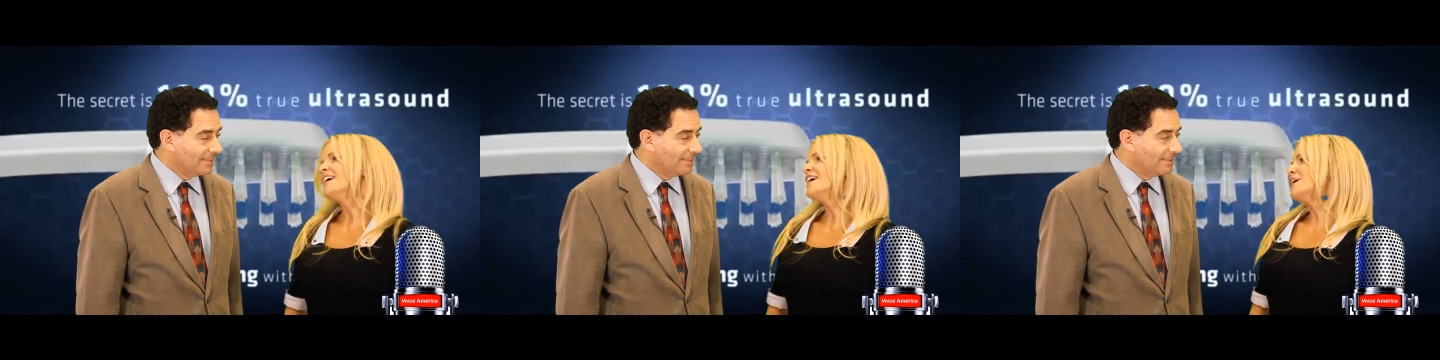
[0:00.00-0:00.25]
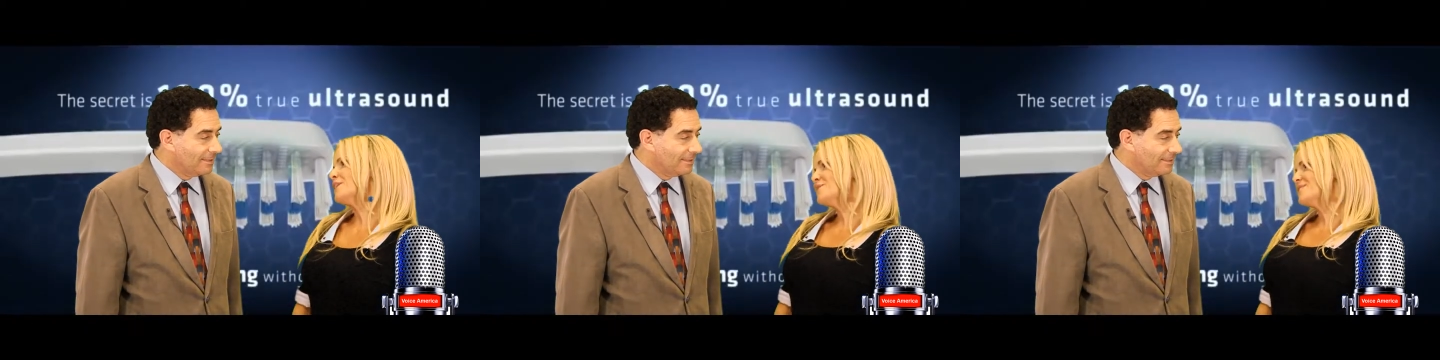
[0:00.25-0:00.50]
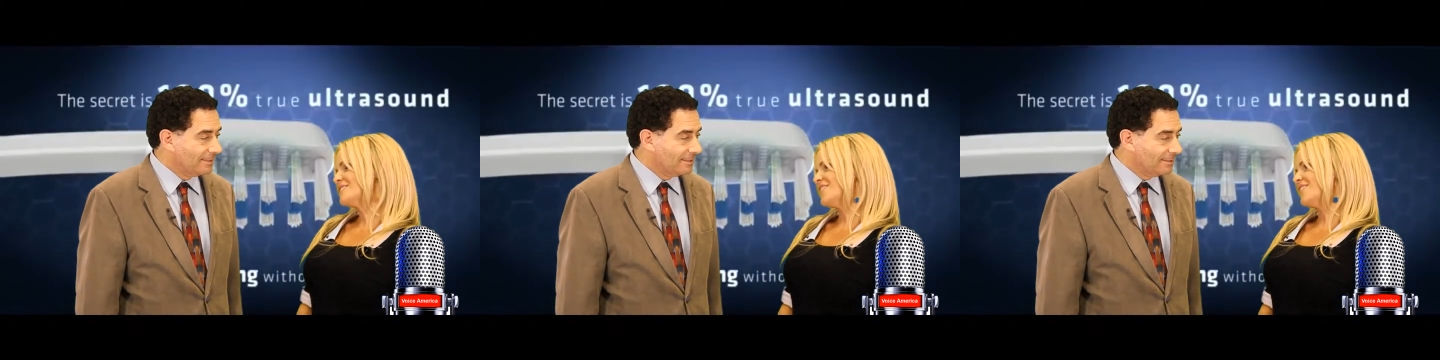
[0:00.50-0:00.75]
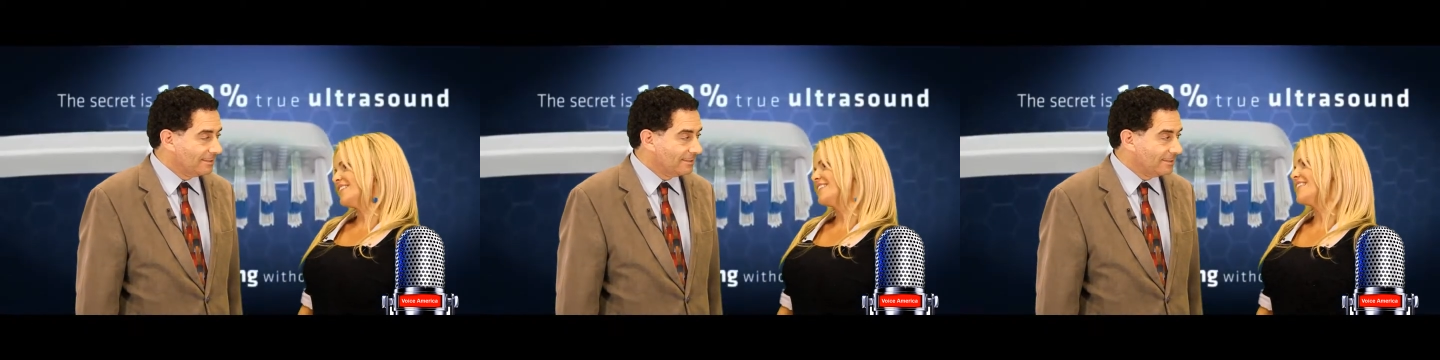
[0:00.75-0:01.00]
Speaker 1: Hello,
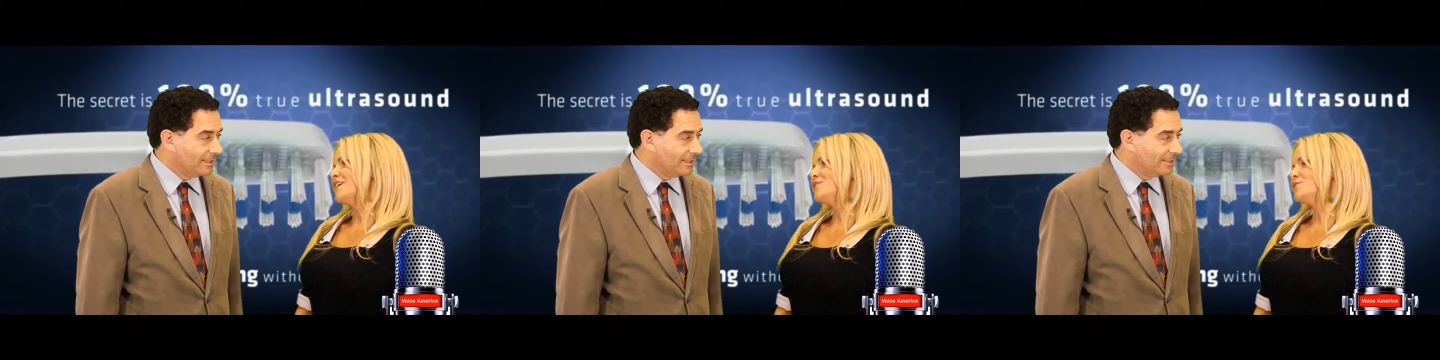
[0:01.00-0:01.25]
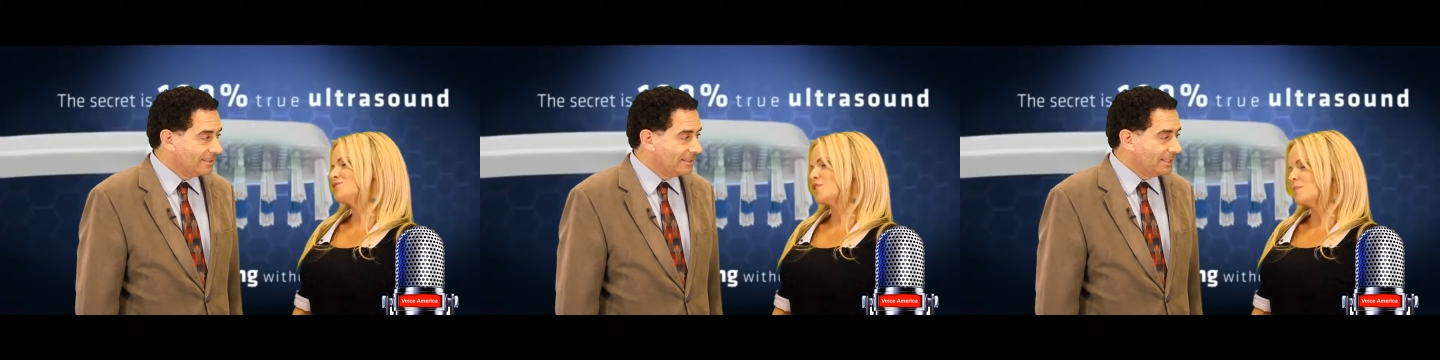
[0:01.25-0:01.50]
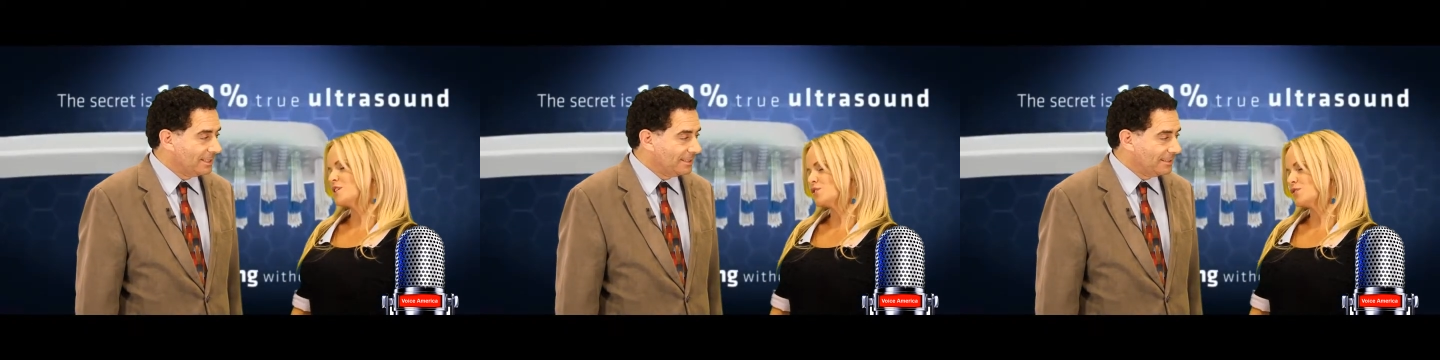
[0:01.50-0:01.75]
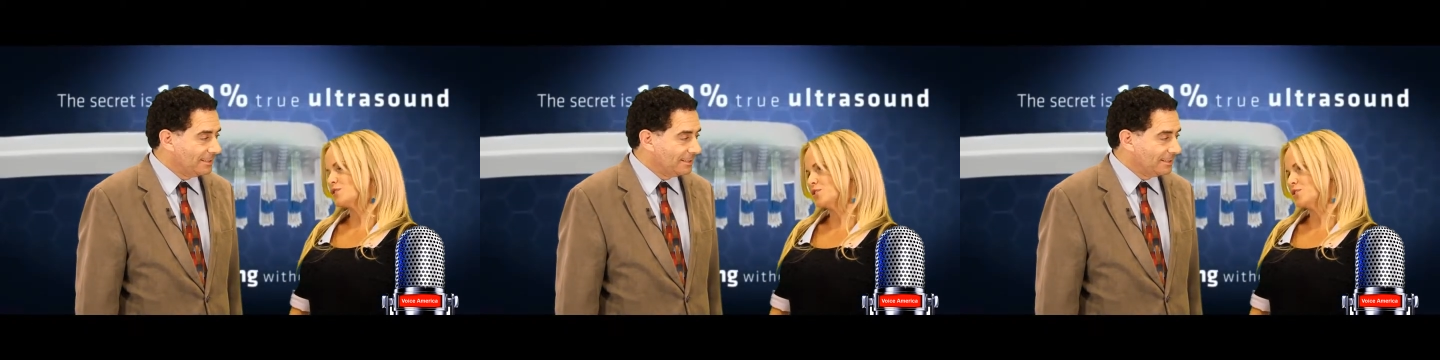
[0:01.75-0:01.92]
Stephen. Thank you so much for